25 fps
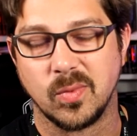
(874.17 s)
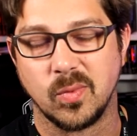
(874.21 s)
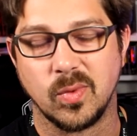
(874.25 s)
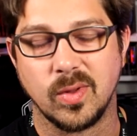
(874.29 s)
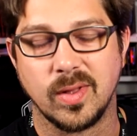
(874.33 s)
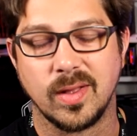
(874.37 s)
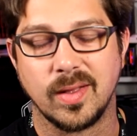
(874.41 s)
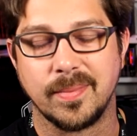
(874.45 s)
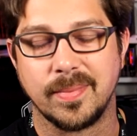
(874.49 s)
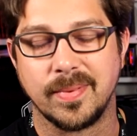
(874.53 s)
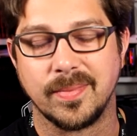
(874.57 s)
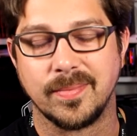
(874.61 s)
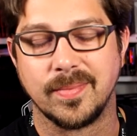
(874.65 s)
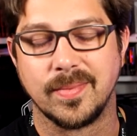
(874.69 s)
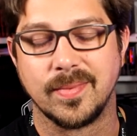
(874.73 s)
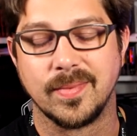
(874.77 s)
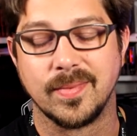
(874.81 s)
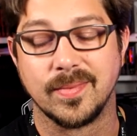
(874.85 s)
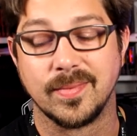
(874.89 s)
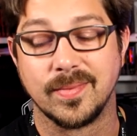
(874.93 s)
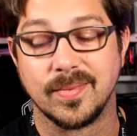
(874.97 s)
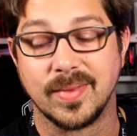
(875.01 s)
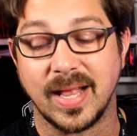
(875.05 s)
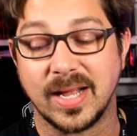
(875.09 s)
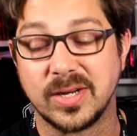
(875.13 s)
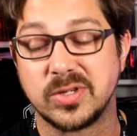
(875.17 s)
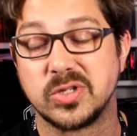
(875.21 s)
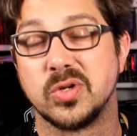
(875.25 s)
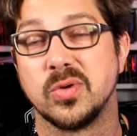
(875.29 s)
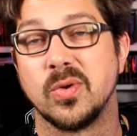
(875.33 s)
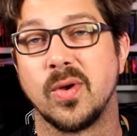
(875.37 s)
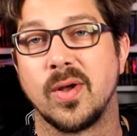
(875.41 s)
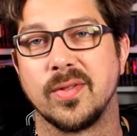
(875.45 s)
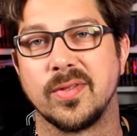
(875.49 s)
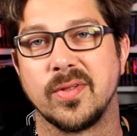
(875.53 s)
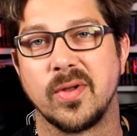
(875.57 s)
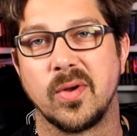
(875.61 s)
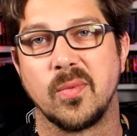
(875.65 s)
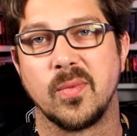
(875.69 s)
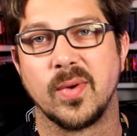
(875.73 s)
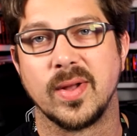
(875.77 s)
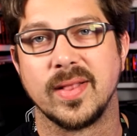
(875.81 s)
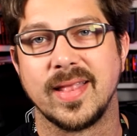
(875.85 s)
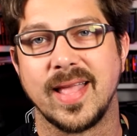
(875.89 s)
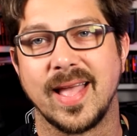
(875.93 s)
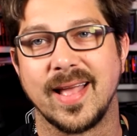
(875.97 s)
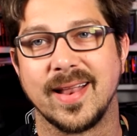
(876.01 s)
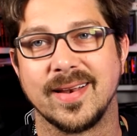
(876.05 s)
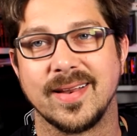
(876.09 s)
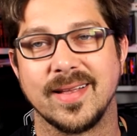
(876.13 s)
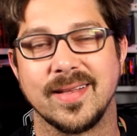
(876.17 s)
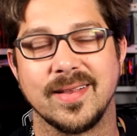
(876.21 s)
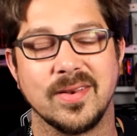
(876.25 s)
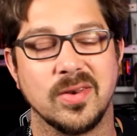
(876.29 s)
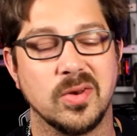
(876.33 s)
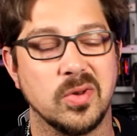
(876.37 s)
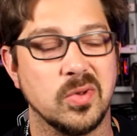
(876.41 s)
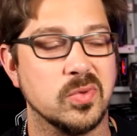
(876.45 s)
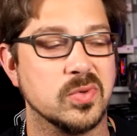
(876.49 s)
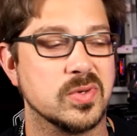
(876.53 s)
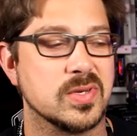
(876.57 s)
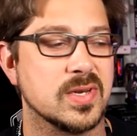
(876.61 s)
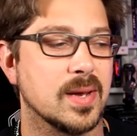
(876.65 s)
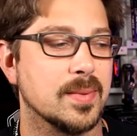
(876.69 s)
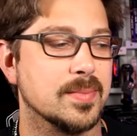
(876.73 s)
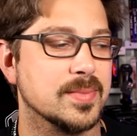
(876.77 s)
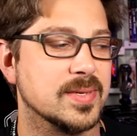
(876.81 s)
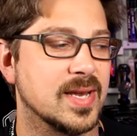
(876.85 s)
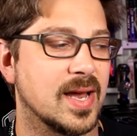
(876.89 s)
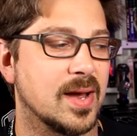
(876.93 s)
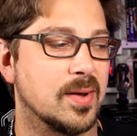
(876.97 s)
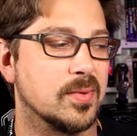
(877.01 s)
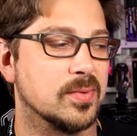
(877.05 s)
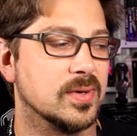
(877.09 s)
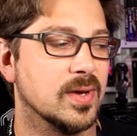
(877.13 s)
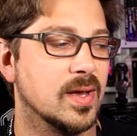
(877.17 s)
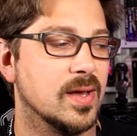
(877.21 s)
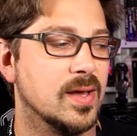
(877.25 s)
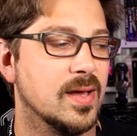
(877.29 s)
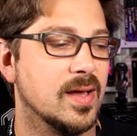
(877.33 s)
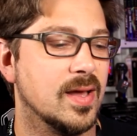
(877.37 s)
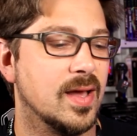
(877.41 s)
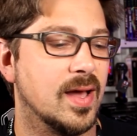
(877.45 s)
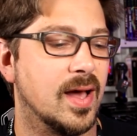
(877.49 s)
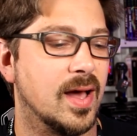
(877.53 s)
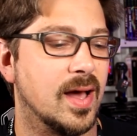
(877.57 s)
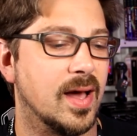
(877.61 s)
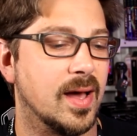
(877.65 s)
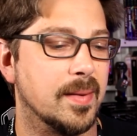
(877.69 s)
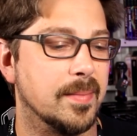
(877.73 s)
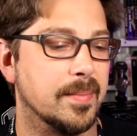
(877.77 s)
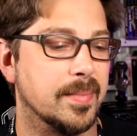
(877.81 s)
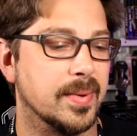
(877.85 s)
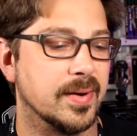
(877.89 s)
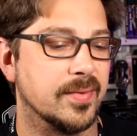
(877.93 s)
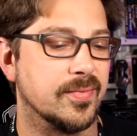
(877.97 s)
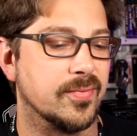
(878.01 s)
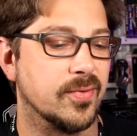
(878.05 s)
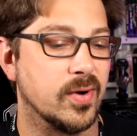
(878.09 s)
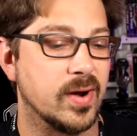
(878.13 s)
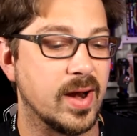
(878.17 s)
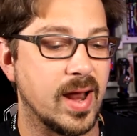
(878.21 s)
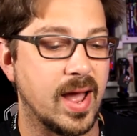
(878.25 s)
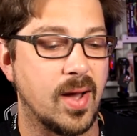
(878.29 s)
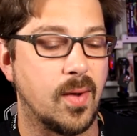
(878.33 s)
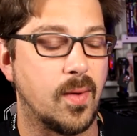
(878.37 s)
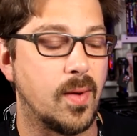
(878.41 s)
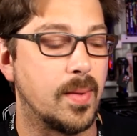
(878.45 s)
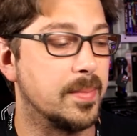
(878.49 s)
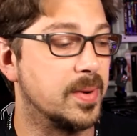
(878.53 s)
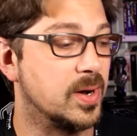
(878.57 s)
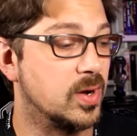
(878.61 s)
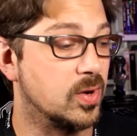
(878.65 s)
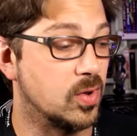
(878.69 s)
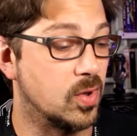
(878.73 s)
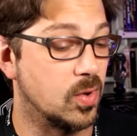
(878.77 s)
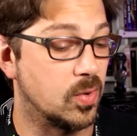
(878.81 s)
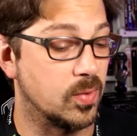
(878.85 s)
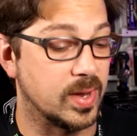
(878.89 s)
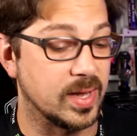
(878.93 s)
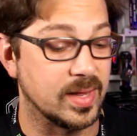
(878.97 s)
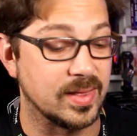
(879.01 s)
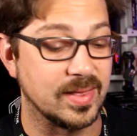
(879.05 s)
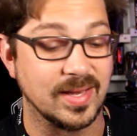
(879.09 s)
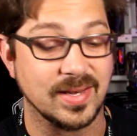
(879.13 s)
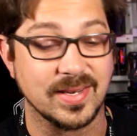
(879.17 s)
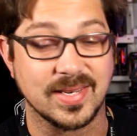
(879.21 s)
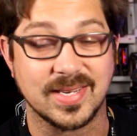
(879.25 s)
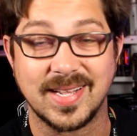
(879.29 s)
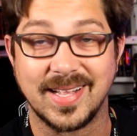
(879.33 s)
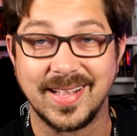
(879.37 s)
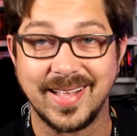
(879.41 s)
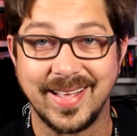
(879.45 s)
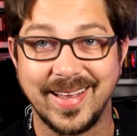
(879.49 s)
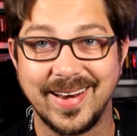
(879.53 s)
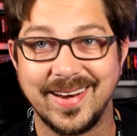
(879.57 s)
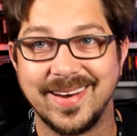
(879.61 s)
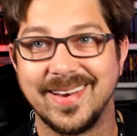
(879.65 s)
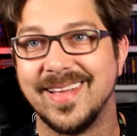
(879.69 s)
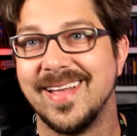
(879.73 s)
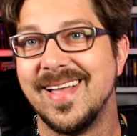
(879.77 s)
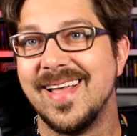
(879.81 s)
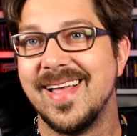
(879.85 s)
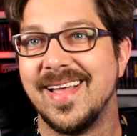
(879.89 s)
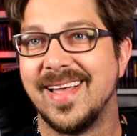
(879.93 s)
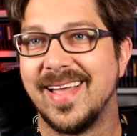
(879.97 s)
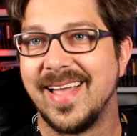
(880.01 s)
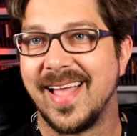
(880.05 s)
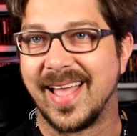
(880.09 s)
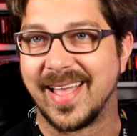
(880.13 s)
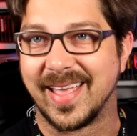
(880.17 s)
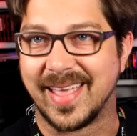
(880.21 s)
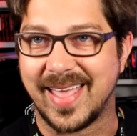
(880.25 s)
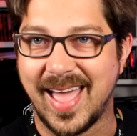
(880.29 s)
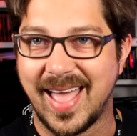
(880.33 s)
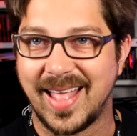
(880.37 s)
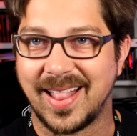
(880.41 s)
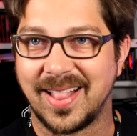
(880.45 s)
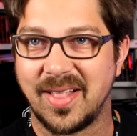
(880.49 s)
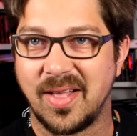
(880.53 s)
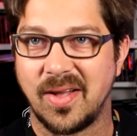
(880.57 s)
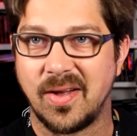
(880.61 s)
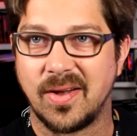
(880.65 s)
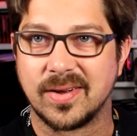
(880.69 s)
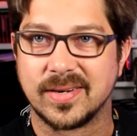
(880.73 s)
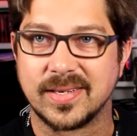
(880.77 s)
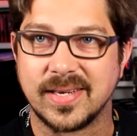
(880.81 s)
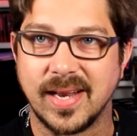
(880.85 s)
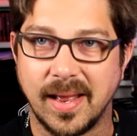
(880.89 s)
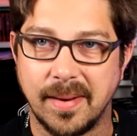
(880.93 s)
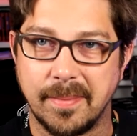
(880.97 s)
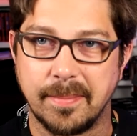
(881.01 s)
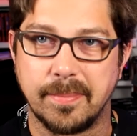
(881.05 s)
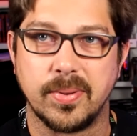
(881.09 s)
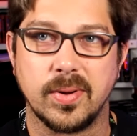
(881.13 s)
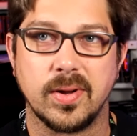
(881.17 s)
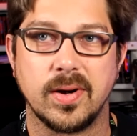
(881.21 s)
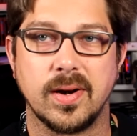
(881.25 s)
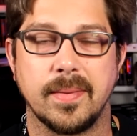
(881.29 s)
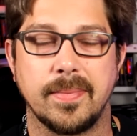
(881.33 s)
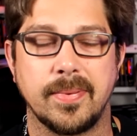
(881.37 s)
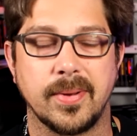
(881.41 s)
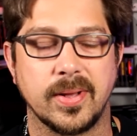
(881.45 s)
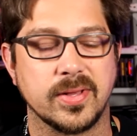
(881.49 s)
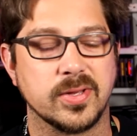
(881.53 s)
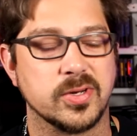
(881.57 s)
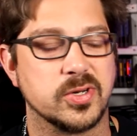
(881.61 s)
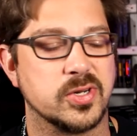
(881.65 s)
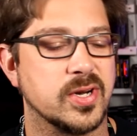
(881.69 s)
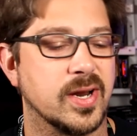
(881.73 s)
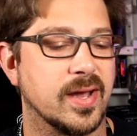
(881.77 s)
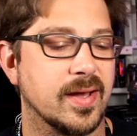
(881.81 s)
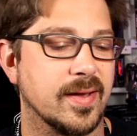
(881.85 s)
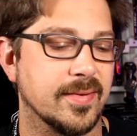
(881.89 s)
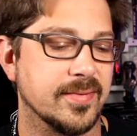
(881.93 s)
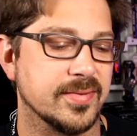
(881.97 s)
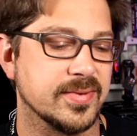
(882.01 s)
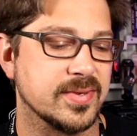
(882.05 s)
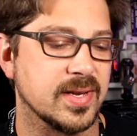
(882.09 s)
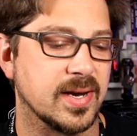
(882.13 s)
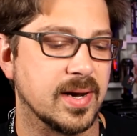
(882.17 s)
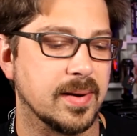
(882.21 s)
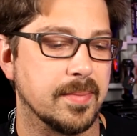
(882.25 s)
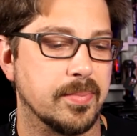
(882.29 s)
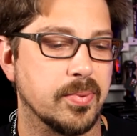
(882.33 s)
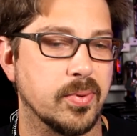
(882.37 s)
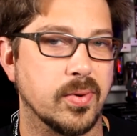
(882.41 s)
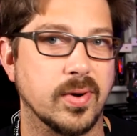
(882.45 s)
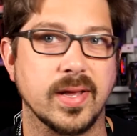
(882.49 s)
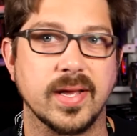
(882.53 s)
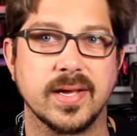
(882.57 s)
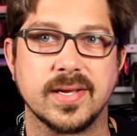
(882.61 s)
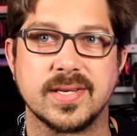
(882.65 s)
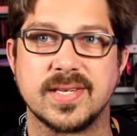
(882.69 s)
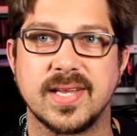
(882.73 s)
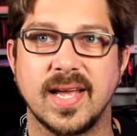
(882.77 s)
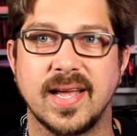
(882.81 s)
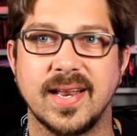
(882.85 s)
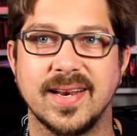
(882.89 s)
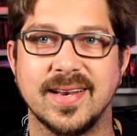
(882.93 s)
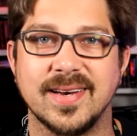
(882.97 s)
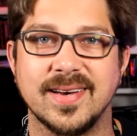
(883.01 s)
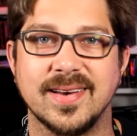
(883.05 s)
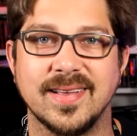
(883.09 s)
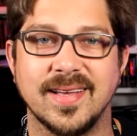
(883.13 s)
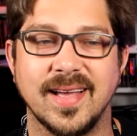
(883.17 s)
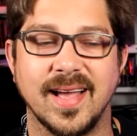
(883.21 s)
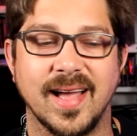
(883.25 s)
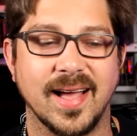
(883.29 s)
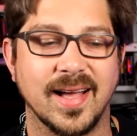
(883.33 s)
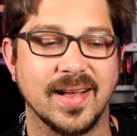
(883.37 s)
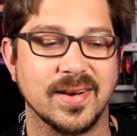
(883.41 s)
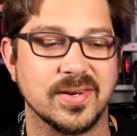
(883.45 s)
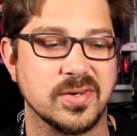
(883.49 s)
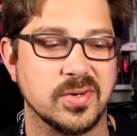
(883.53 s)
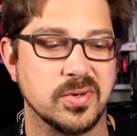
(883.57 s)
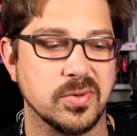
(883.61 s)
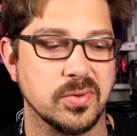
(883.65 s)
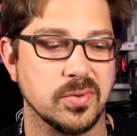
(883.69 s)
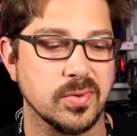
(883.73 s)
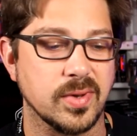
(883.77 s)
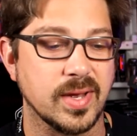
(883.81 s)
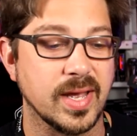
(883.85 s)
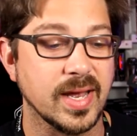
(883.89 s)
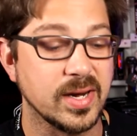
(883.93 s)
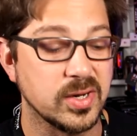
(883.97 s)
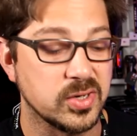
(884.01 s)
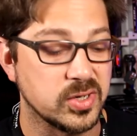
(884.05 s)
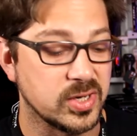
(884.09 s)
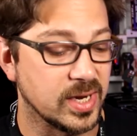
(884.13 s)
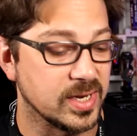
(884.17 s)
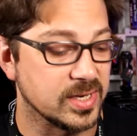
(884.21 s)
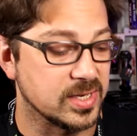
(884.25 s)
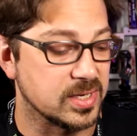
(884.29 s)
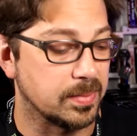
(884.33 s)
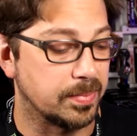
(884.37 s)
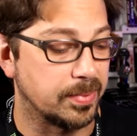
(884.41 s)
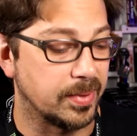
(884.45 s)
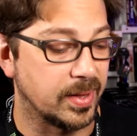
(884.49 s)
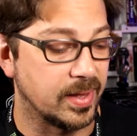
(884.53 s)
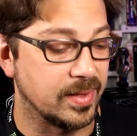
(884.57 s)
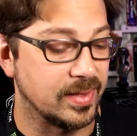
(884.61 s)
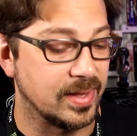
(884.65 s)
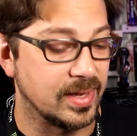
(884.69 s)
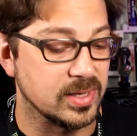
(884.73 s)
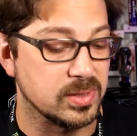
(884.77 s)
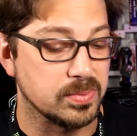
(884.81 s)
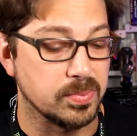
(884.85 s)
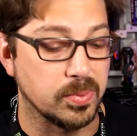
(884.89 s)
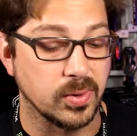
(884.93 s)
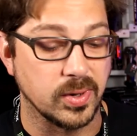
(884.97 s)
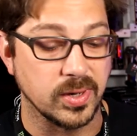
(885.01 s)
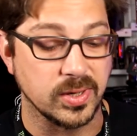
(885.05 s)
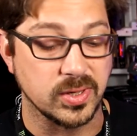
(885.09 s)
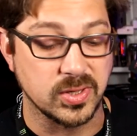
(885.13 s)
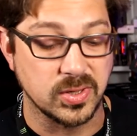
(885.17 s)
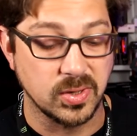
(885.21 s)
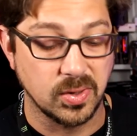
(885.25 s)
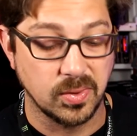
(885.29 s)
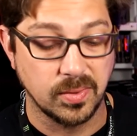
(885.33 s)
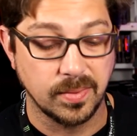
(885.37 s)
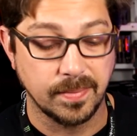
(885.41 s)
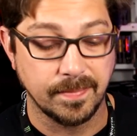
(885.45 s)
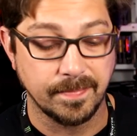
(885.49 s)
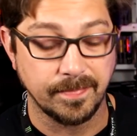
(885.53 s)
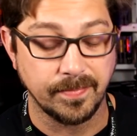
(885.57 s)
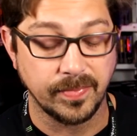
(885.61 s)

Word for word: We'll let you all know when that news comes out, but for now I'm going to go get these cleaned and cataloged and put up on the shelves, and I'm pretty excited to get a chance to play these pretty soon.